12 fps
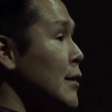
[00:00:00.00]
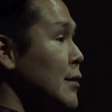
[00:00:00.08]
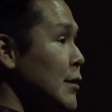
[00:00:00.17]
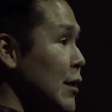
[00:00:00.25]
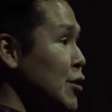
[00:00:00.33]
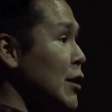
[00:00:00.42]

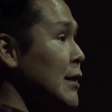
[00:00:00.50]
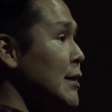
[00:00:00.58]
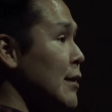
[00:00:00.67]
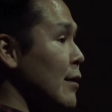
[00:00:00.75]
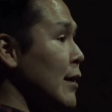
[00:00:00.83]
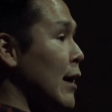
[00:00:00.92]

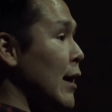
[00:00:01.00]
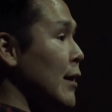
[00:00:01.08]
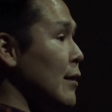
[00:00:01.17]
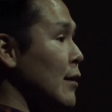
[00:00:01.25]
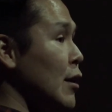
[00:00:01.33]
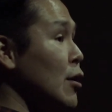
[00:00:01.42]
suggested that
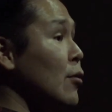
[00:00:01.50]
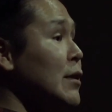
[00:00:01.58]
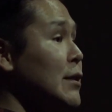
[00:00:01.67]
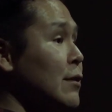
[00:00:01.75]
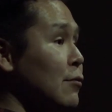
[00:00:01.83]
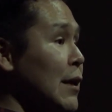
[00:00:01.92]
I go
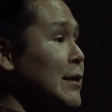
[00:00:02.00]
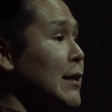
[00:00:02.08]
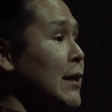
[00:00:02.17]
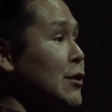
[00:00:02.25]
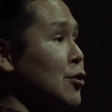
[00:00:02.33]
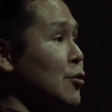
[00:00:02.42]
into
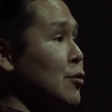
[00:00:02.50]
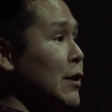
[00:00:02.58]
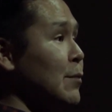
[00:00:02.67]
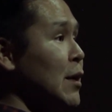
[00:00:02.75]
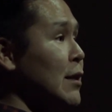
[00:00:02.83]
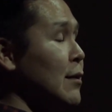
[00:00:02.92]
residential
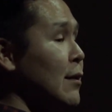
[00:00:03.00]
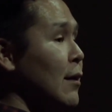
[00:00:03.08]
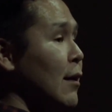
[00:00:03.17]
treatment.